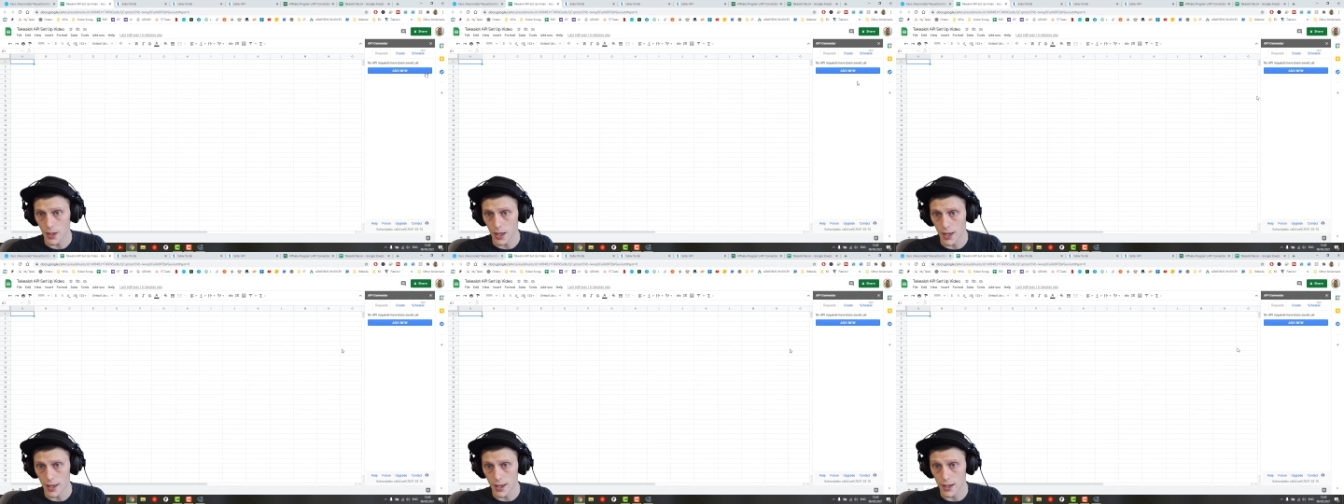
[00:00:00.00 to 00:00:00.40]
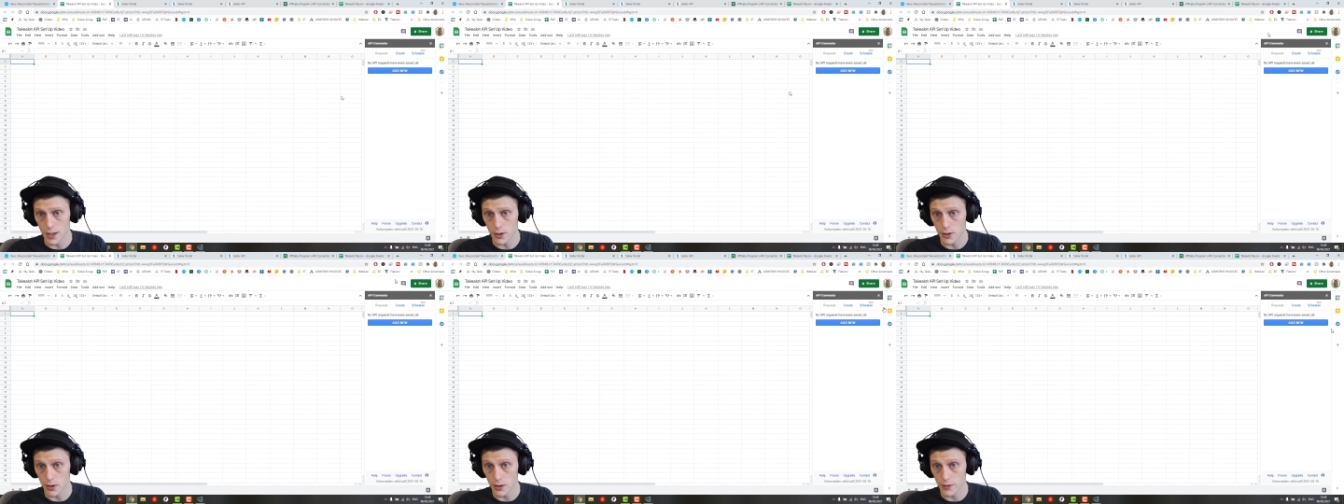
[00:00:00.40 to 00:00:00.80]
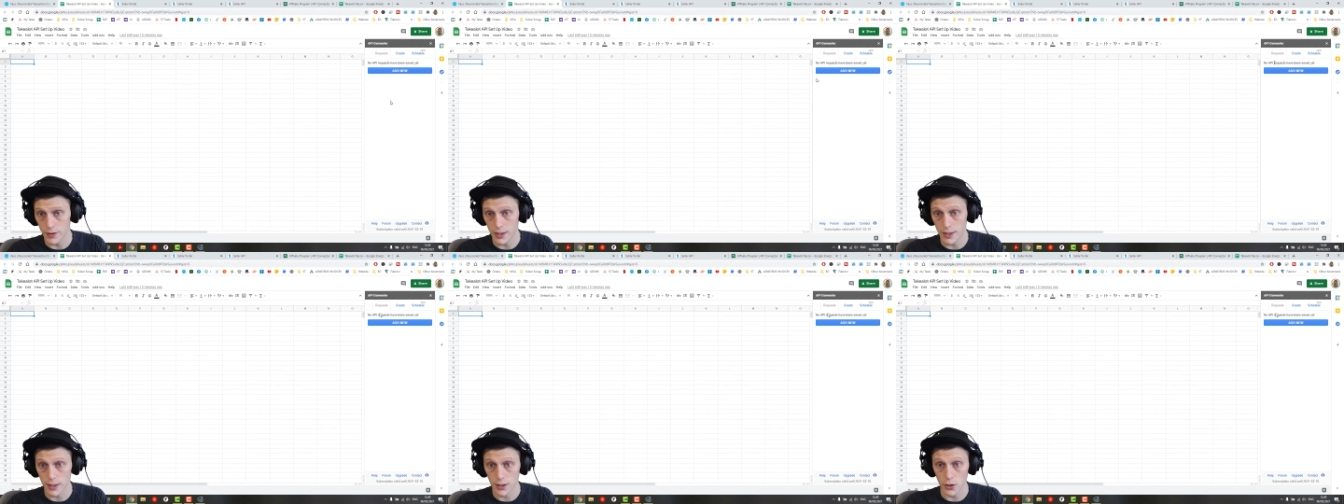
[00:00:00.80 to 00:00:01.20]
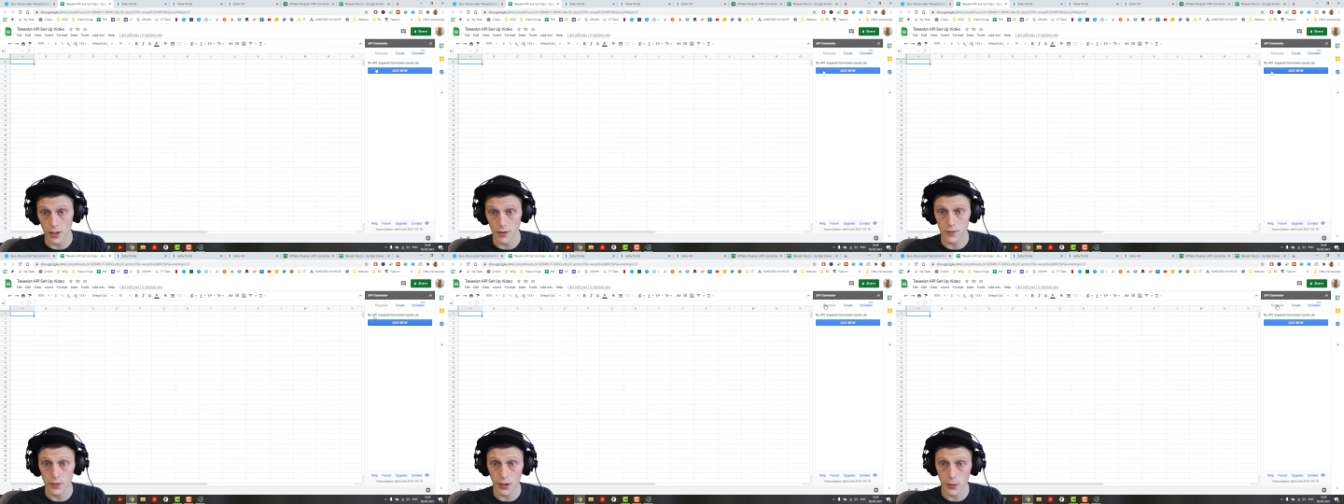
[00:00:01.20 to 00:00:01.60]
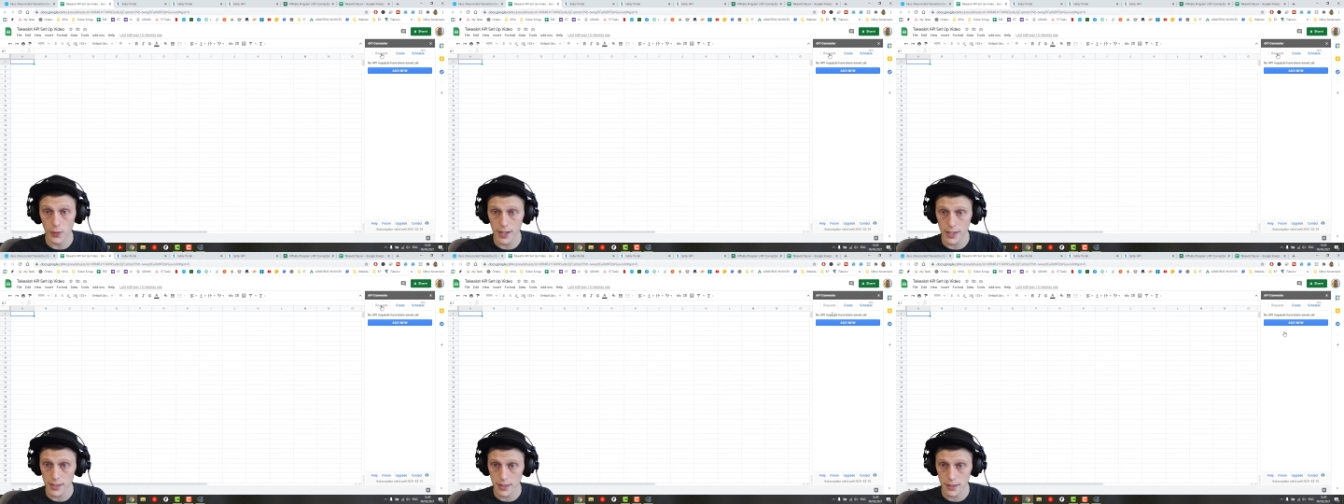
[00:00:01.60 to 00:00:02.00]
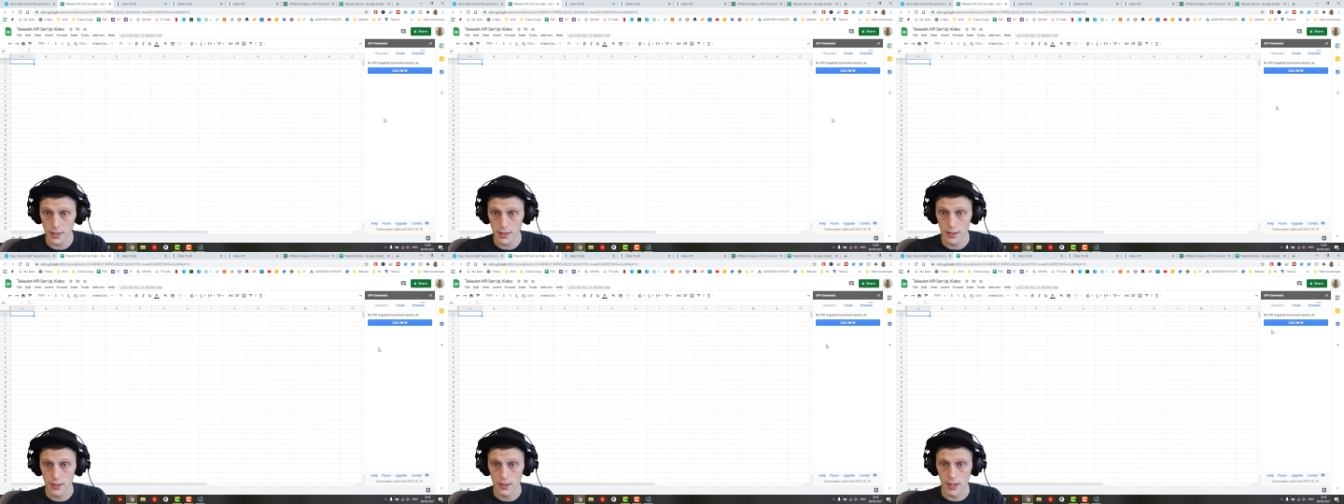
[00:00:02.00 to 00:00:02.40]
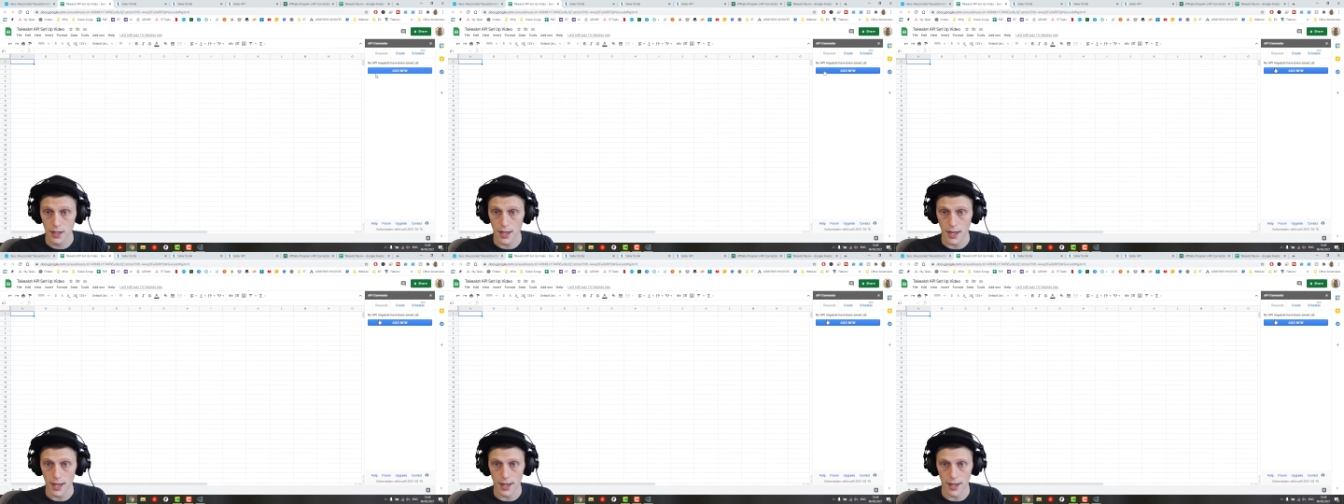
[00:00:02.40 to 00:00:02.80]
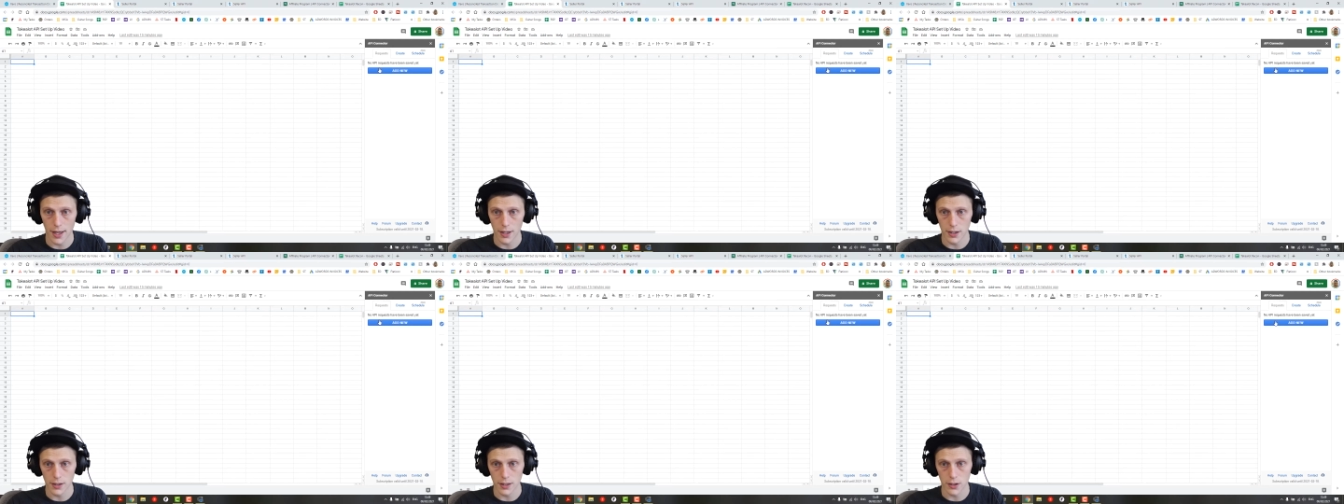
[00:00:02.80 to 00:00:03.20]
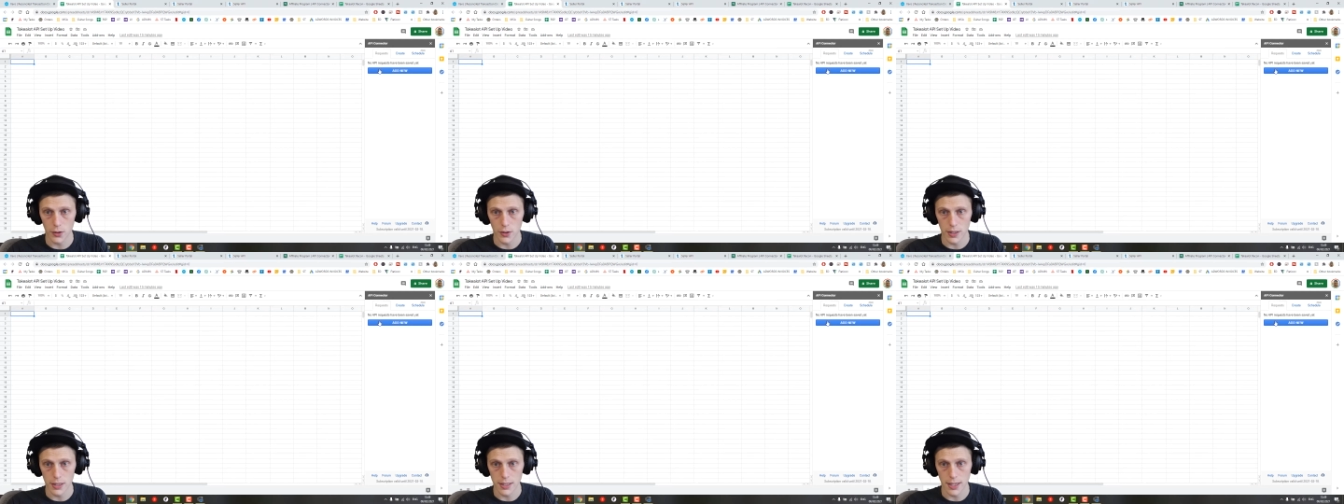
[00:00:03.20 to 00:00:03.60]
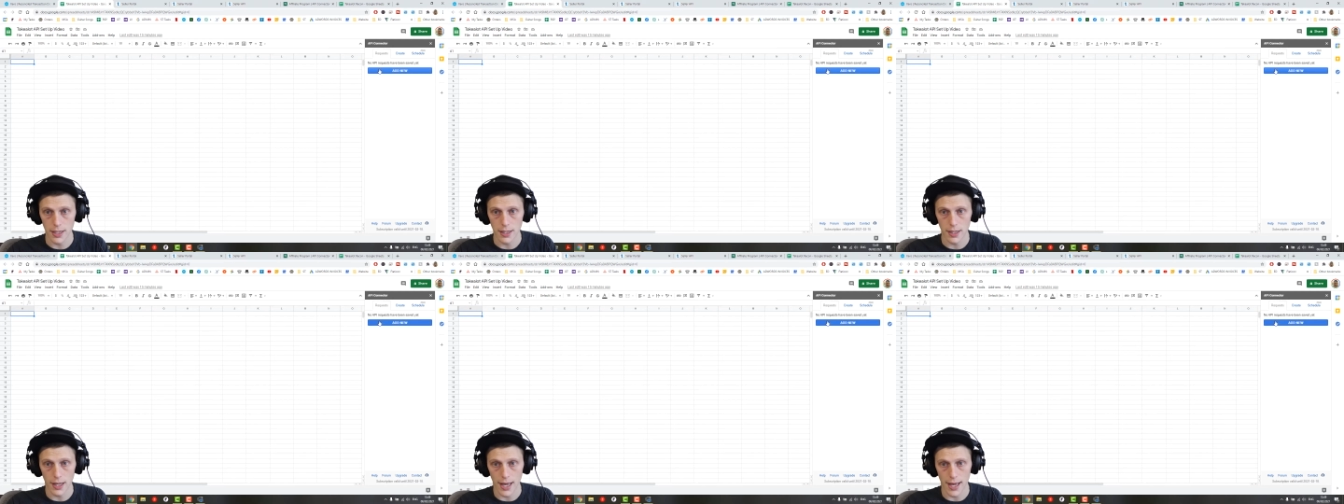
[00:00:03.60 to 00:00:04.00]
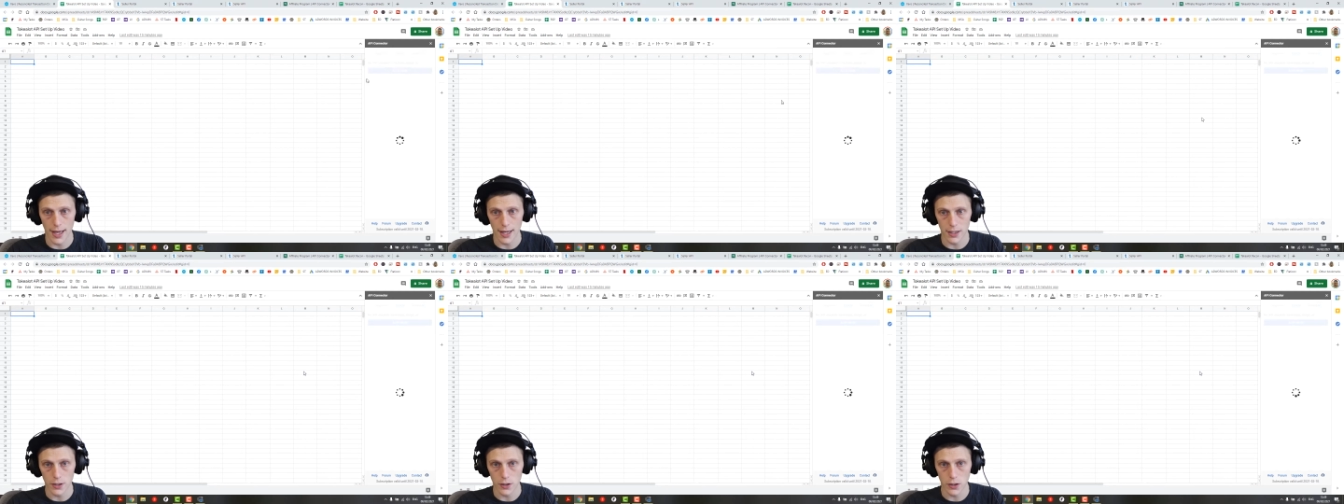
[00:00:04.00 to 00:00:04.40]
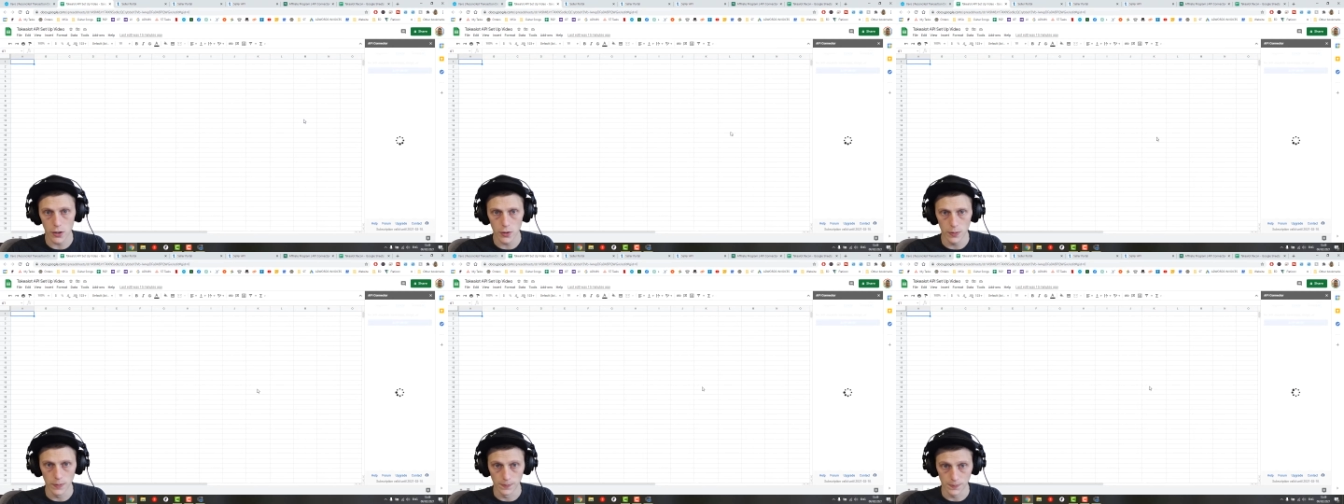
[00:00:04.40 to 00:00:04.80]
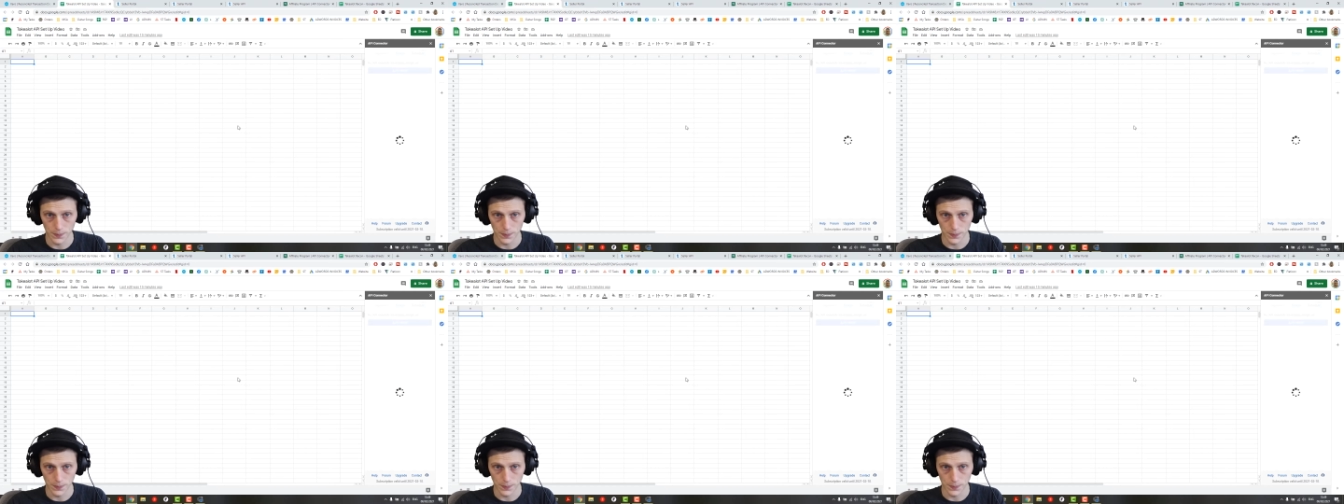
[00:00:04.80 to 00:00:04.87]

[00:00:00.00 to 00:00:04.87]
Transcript: and over here you have requests, and then you can say add new.